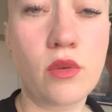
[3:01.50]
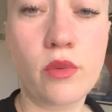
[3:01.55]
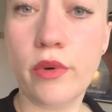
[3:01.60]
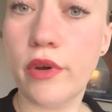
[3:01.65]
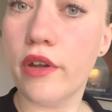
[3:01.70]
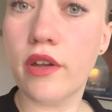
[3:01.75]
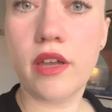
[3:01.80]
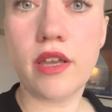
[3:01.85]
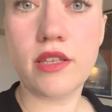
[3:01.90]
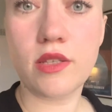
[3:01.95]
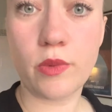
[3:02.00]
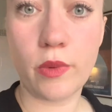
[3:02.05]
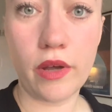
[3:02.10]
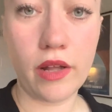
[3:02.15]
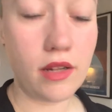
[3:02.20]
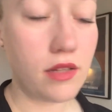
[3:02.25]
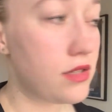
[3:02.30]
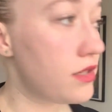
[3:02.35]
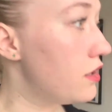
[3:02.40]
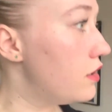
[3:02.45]
work as
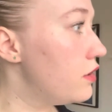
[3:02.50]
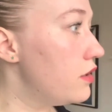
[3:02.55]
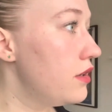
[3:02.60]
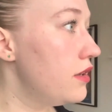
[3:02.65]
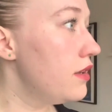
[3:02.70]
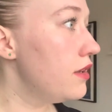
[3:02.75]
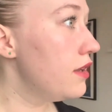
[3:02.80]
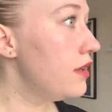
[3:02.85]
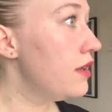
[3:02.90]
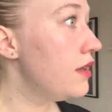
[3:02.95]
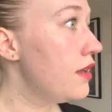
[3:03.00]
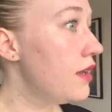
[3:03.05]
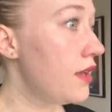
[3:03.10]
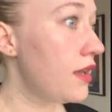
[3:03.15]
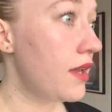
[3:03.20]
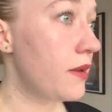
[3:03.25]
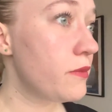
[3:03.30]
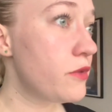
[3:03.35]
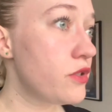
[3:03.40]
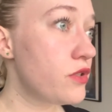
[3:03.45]
well. So
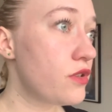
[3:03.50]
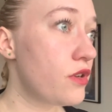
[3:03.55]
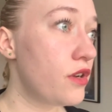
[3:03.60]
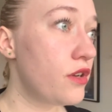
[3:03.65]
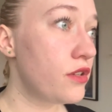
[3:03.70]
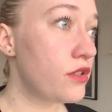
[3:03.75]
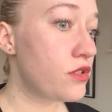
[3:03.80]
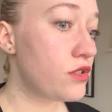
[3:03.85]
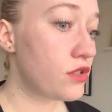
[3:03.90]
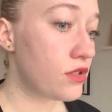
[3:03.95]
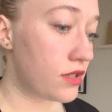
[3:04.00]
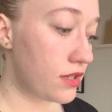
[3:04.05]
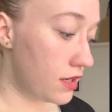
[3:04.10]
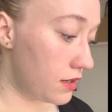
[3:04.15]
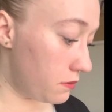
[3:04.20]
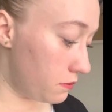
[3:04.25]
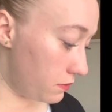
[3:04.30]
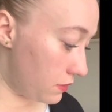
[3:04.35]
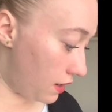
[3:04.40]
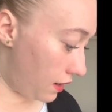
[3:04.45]
I'm just going to
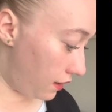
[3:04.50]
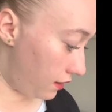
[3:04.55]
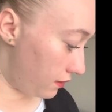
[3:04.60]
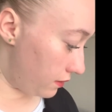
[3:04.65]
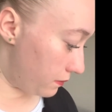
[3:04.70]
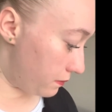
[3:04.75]
get my